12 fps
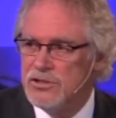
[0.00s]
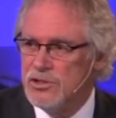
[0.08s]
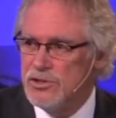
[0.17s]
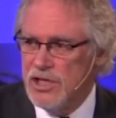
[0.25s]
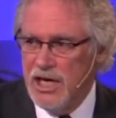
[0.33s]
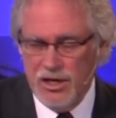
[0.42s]

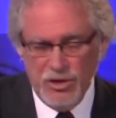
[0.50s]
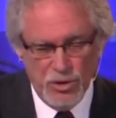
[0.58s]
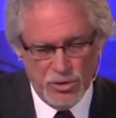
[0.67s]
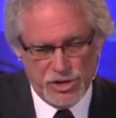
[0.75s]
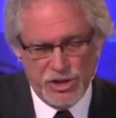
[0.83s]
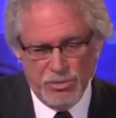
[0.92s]
Susanna
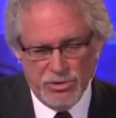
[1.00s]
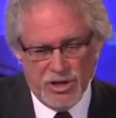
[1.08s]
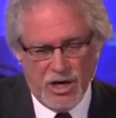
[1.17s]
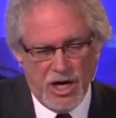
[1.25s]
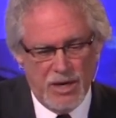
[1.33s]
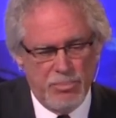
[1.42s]
knows she will
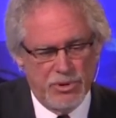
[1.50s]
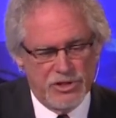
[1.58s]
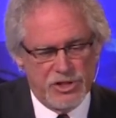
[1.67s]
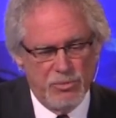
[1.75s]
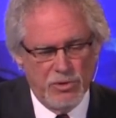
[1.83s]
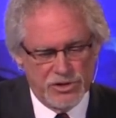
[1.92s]
die,
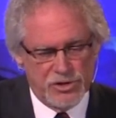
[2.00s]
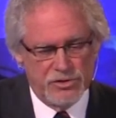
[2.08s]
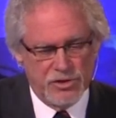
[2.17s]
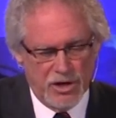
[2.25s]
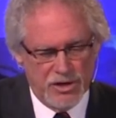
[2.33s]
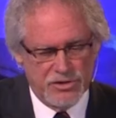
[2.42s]
but she wants
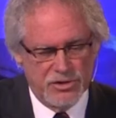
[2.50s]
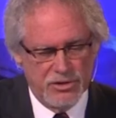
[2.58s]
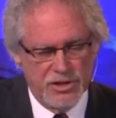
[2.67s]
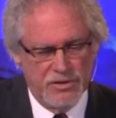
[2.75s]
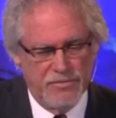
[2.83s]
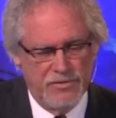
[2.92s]
her daughter to
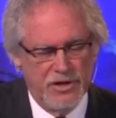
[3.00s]
live.